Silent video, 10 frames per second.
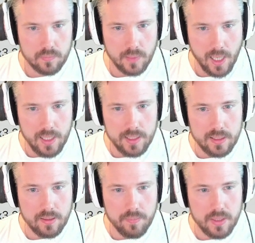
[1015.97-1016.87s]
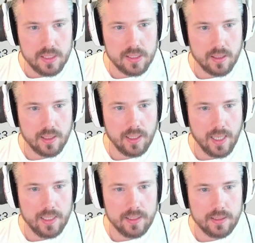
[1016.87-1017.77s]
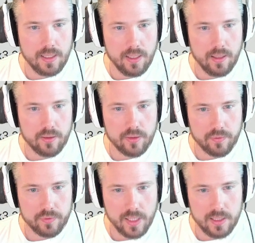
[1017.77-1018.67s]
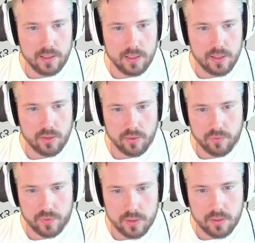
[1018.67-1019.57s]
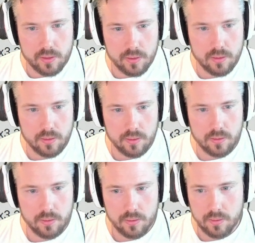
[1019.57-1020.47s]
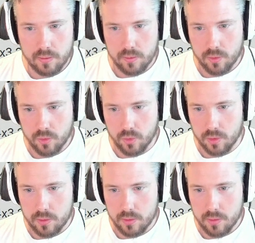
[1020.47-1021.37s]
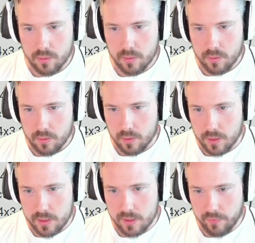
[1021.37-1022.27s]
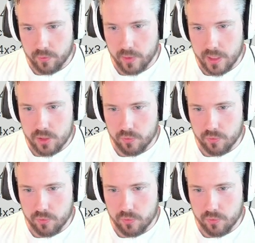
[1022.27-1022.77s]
Anti-missile, anti-aircraft, anti-surface. Cool. Now, does it have a range of